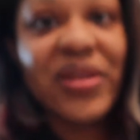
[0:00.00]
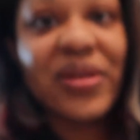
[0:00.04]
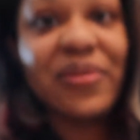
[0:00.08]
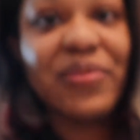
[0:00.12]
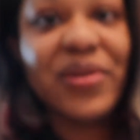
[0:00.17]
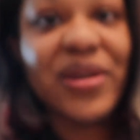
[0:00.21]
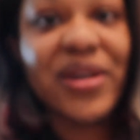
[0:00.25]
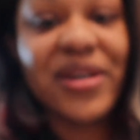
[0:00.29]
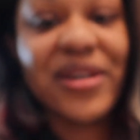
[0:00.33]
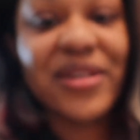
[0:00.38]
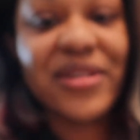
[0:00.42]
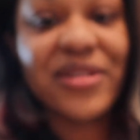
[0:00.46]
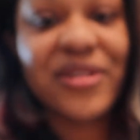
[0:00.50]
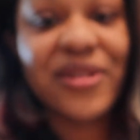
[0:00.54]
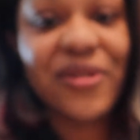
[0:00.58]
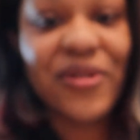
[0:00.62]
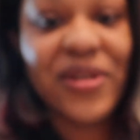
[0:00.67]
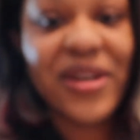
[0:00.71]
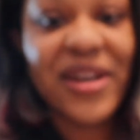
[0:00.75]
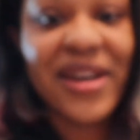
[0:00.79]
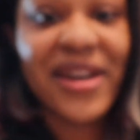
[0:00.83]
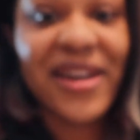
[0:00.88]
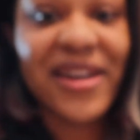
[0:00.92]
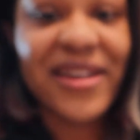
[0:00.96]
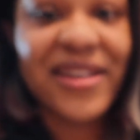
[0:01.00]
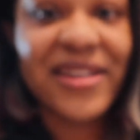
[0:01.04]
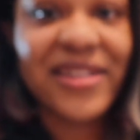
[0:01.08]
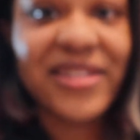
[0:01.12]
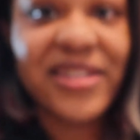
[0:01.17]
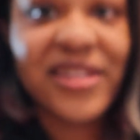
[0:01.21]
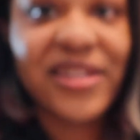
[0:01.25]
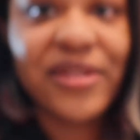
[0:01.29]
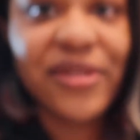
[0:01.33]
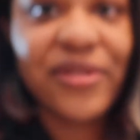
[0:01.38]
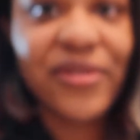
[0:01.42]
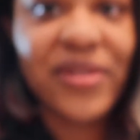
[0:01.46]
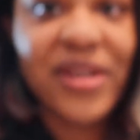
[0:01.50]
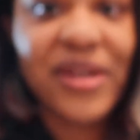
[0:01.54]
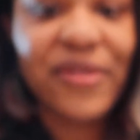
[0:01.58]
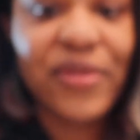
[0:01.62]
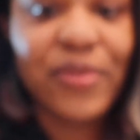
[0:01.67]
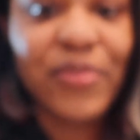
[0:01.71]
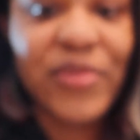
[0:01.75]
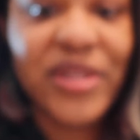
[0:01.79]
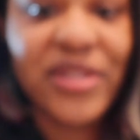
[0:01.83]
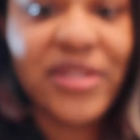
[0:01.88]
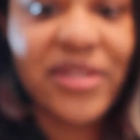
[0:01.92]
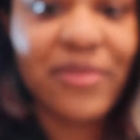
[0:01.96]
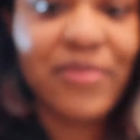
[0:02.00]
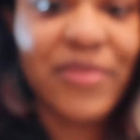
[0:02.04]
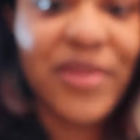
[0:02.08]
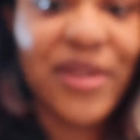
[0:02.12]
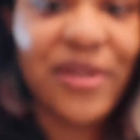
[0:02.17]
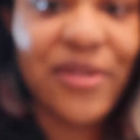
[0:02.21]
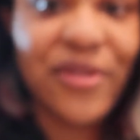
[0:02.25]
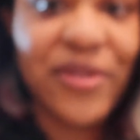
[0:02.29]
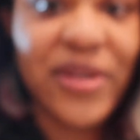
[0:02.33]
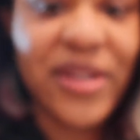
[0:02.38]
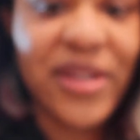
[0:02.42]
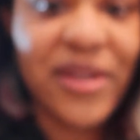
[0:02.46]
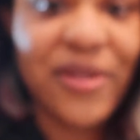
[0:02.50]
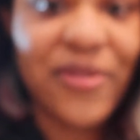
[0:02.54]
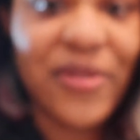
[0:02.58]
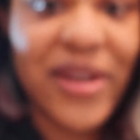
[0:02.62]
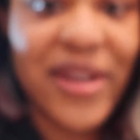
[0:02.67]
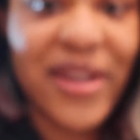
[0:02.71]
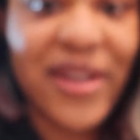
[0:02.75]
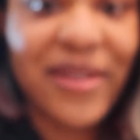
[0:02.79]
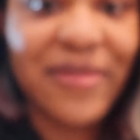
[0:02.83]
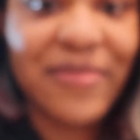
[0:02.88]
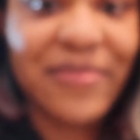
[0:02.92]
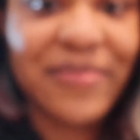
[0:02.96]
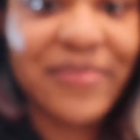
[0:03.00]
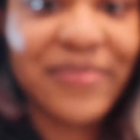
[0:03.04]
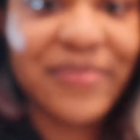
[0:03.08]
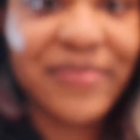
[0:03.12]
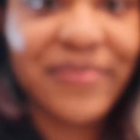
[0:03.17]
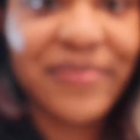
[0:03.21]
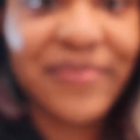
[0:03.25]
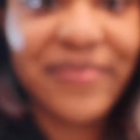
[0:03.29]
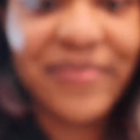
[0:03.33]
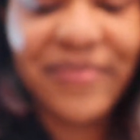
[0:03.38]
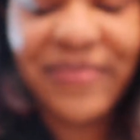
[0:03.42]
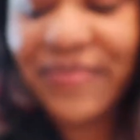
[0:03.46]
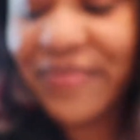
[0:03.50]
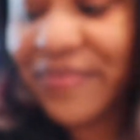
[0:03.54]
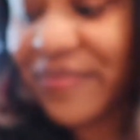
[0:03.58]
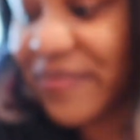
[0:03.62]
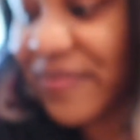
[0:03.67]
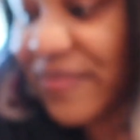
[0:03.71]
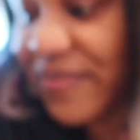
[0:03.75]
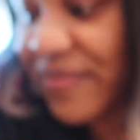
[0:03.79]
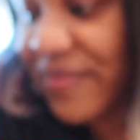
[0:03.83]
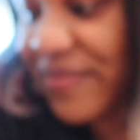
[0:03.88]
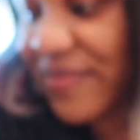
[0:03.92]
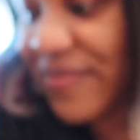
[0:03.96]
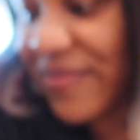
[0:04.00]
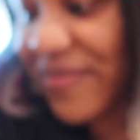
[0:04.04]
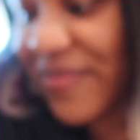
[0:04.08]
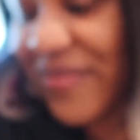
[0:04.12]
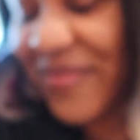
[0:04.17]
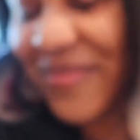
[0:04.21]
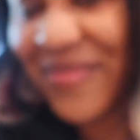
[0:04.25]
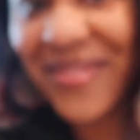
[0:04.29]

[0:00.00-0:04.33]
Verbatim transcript: But it's okay, because he don't never miss a meal anyway. Yeah.